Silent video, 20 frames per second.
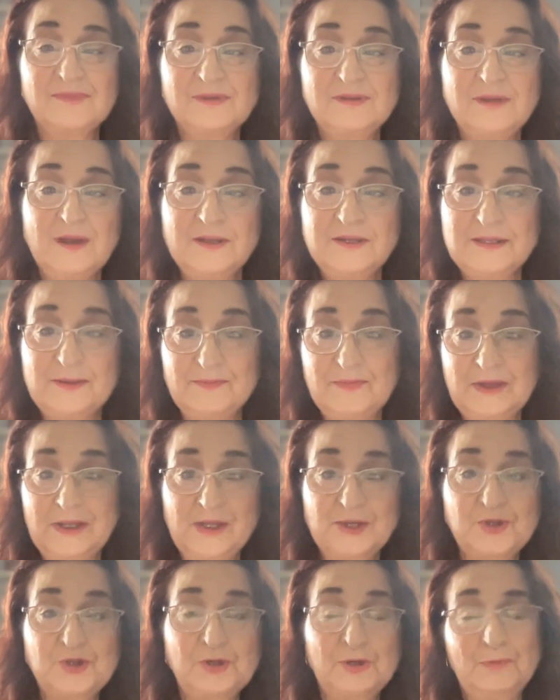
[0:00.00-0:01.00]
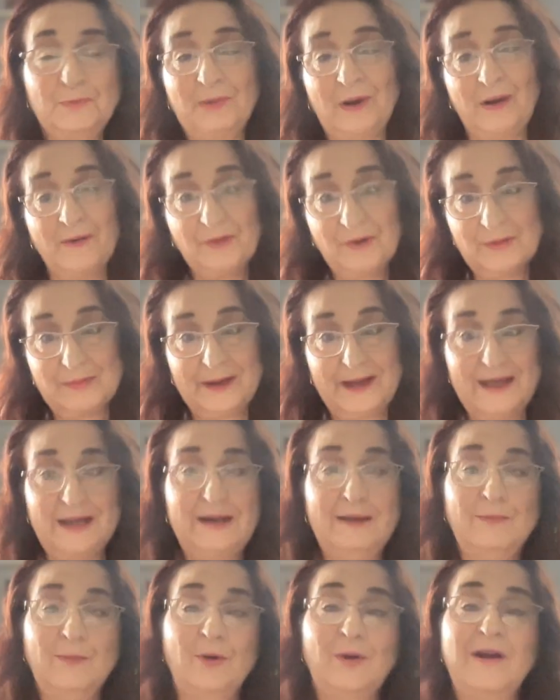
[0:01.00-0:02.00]
not something that should bother me
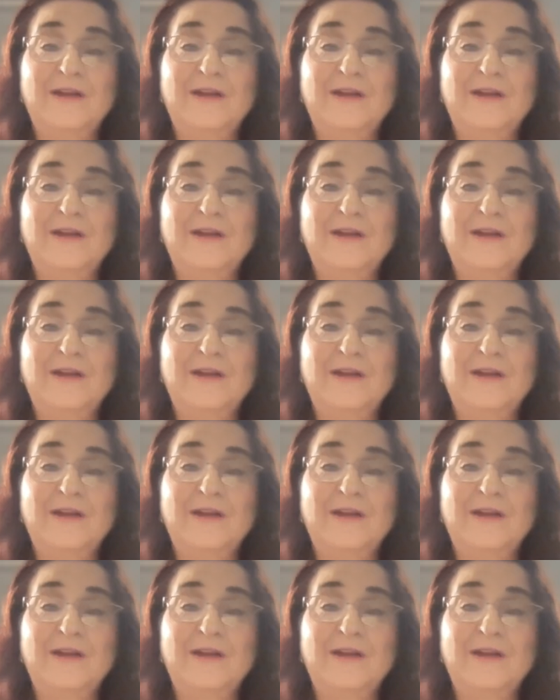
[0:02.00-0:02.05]
anymore.